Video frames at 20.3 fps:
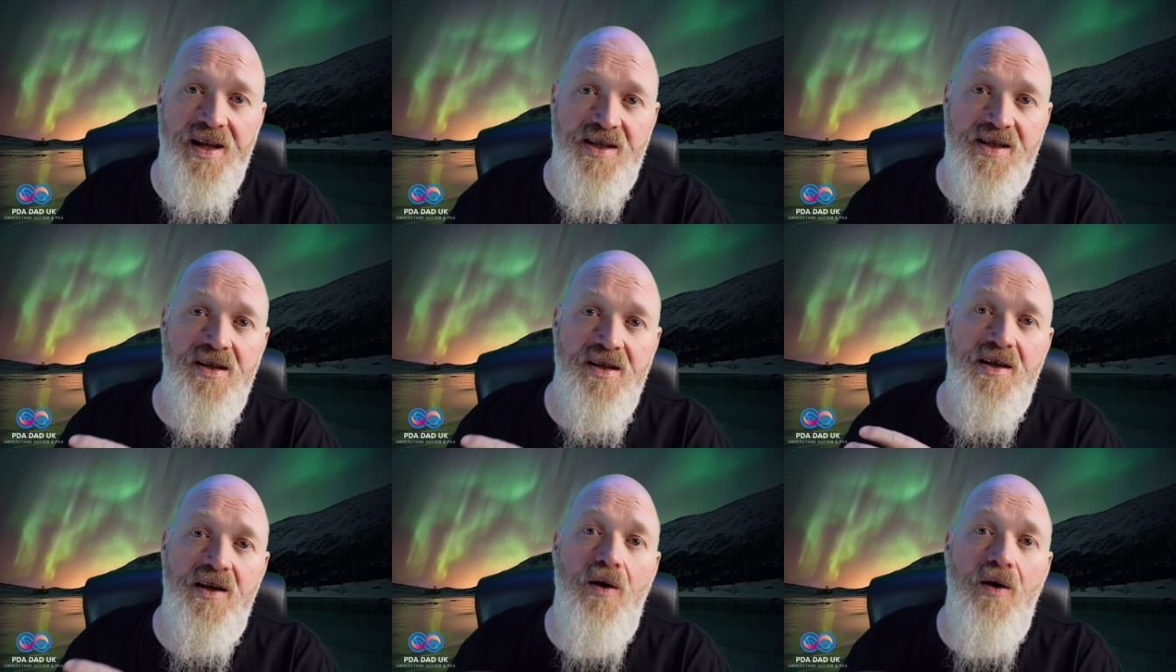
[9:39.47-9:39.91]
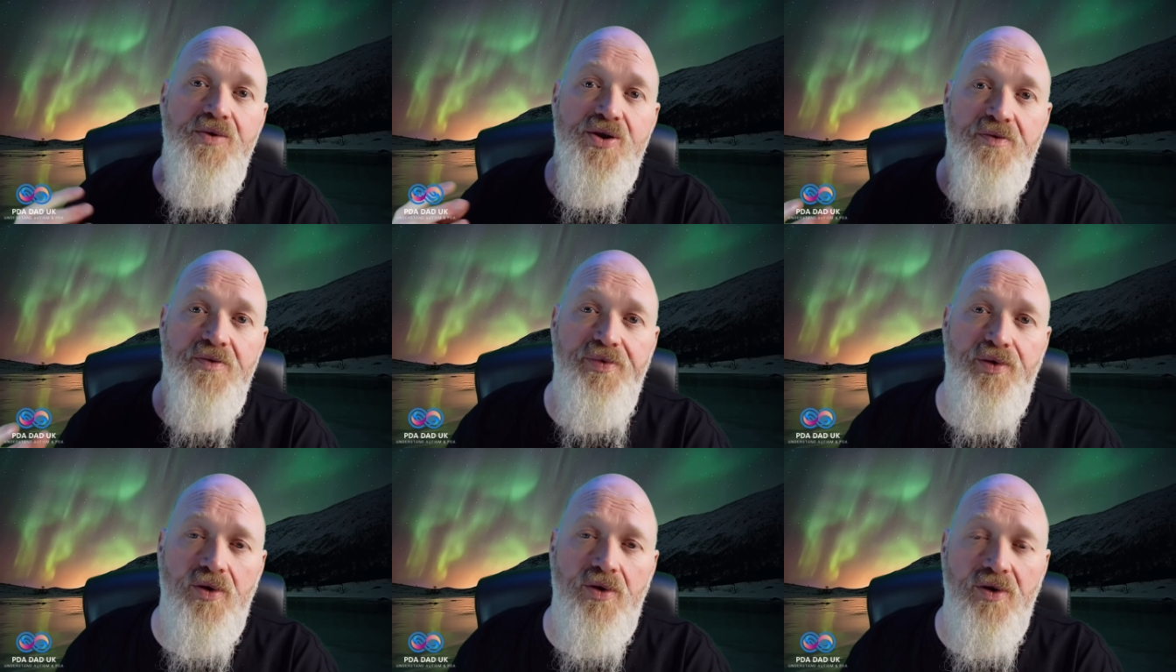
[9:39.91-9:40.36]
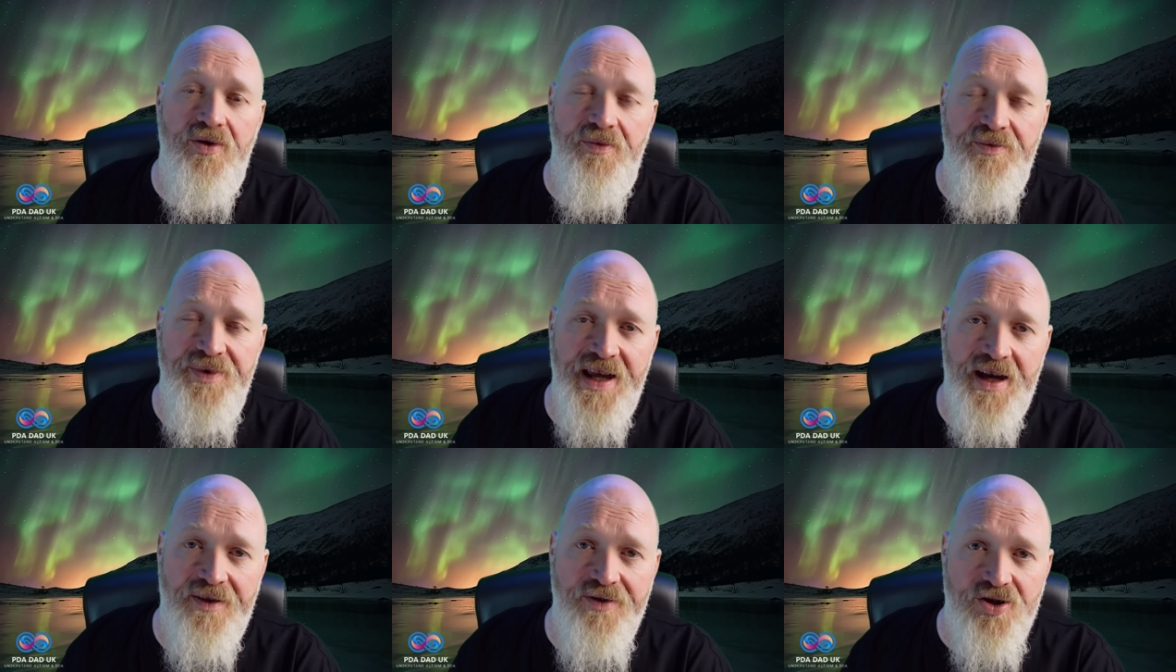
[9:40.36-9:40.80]
It's going to help support
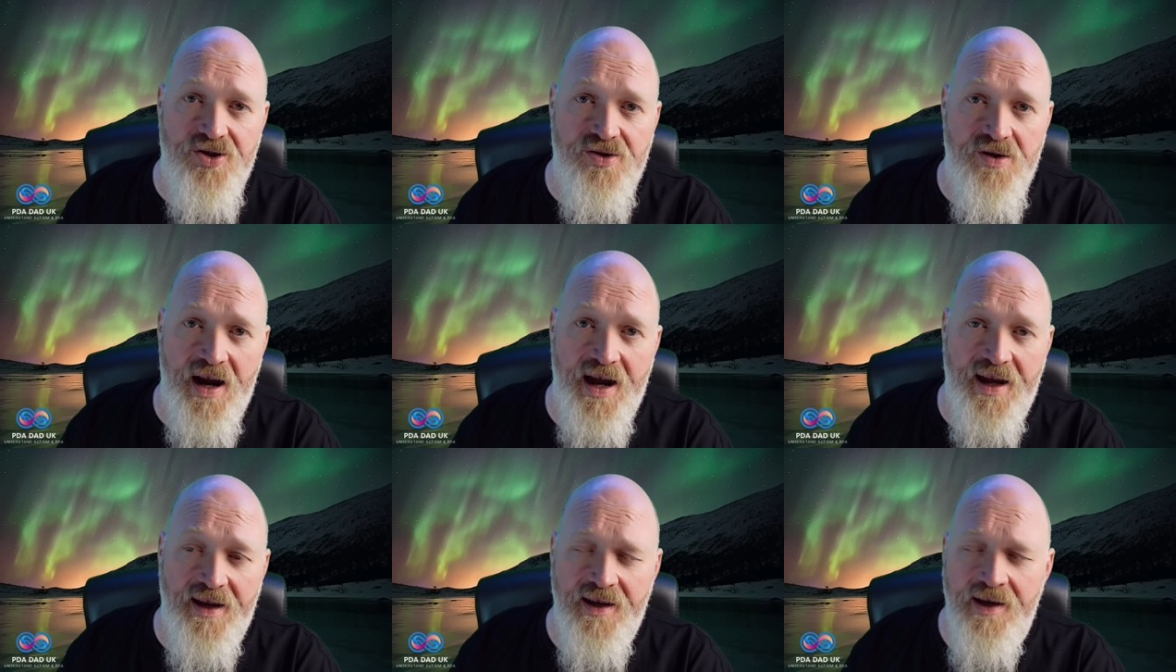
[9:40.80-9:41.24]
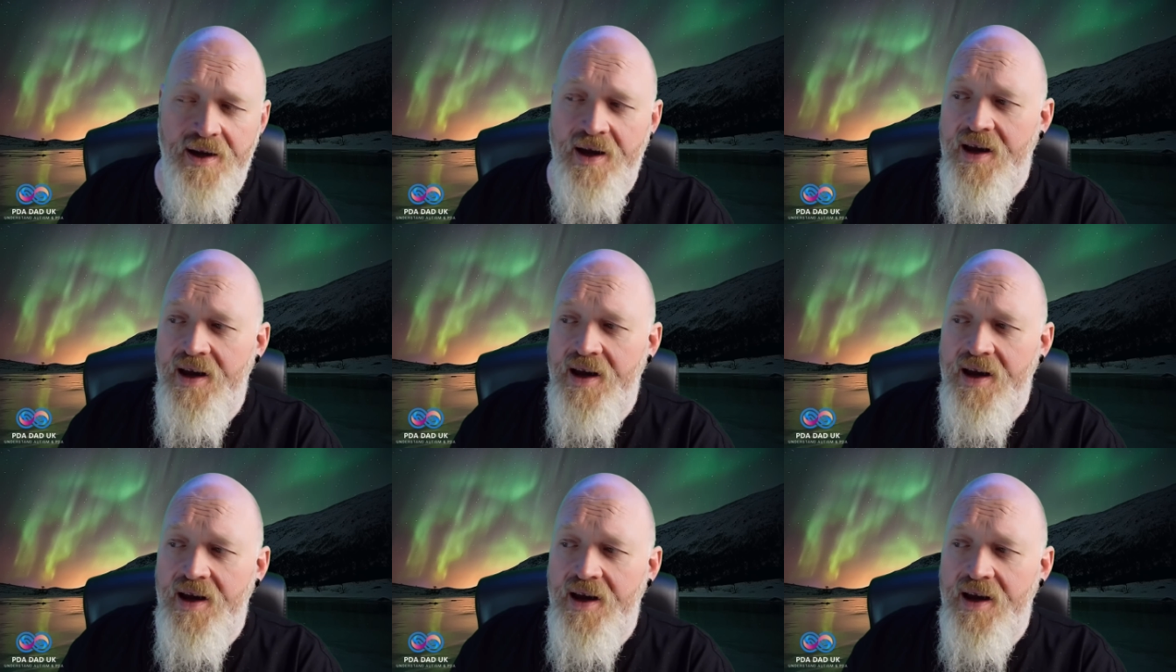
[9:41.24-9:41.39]
them down the track.